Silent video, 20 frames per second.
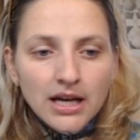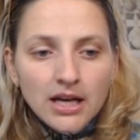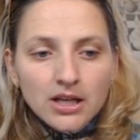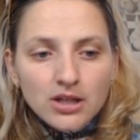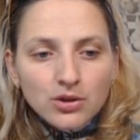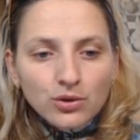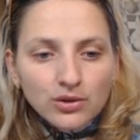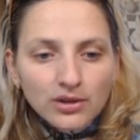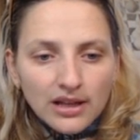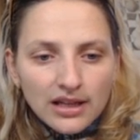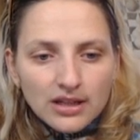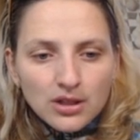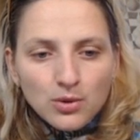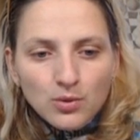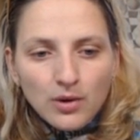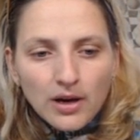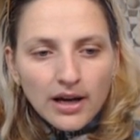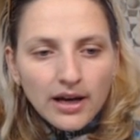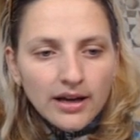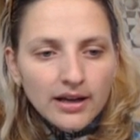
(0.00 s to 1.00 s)
So that's
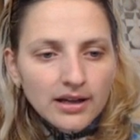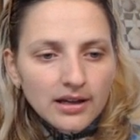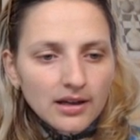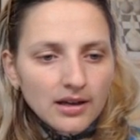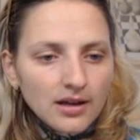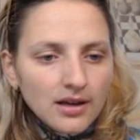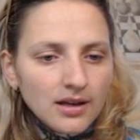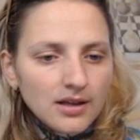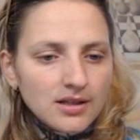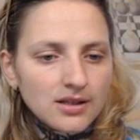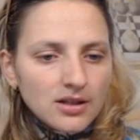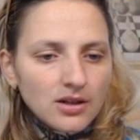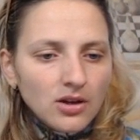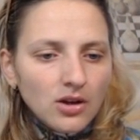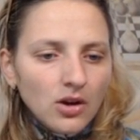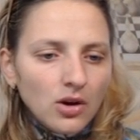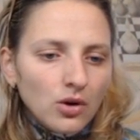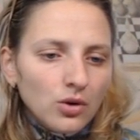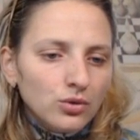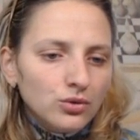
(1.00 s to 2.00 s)
why it's
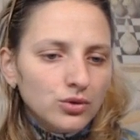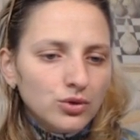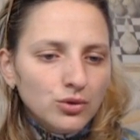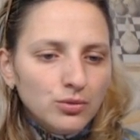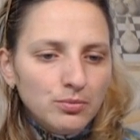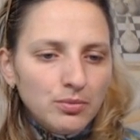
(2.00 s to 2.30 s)
allowed to